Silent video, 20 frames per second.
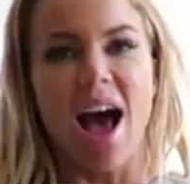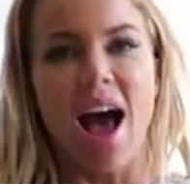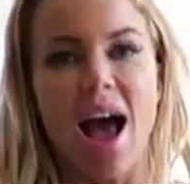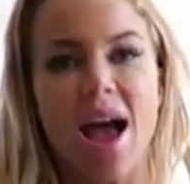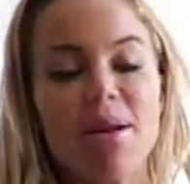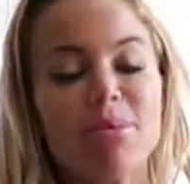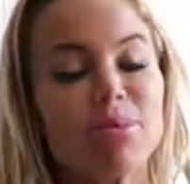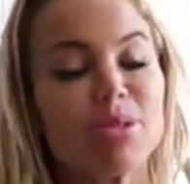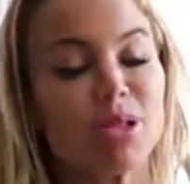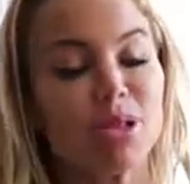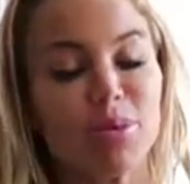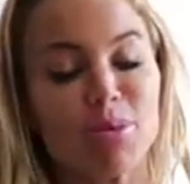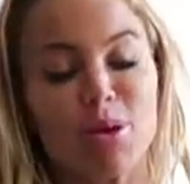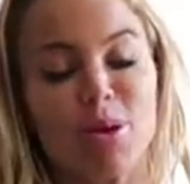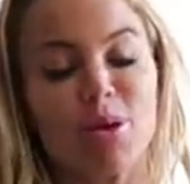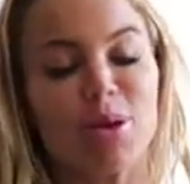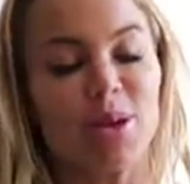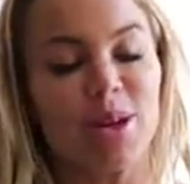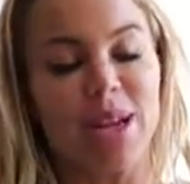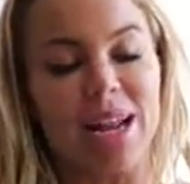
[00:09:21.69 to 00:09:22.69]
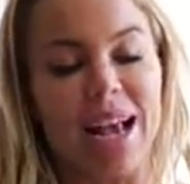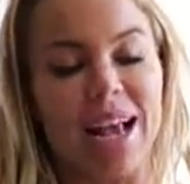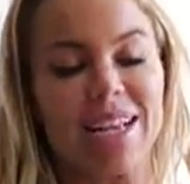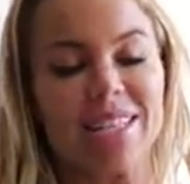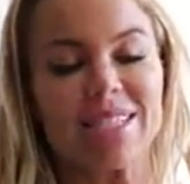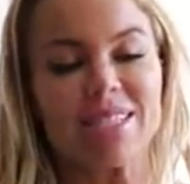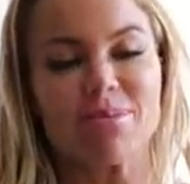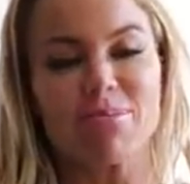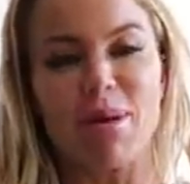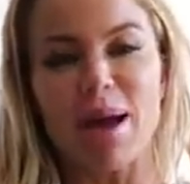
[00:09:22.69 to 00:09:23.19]
I'm super
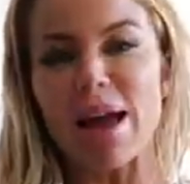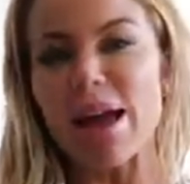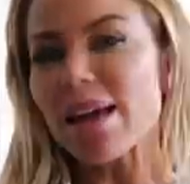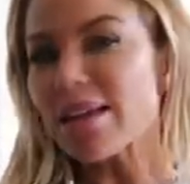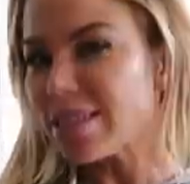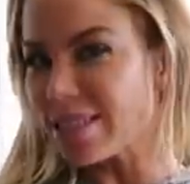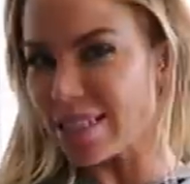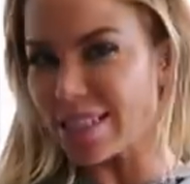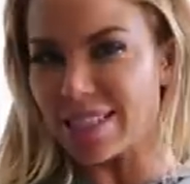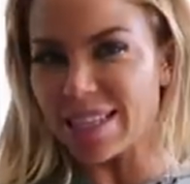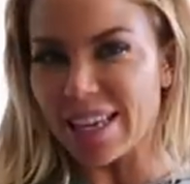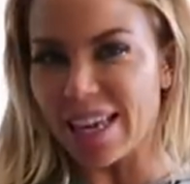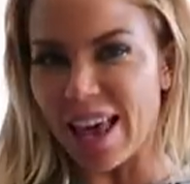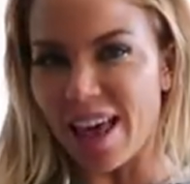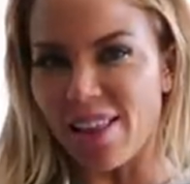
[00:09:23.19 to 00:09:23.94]
organized. My assistant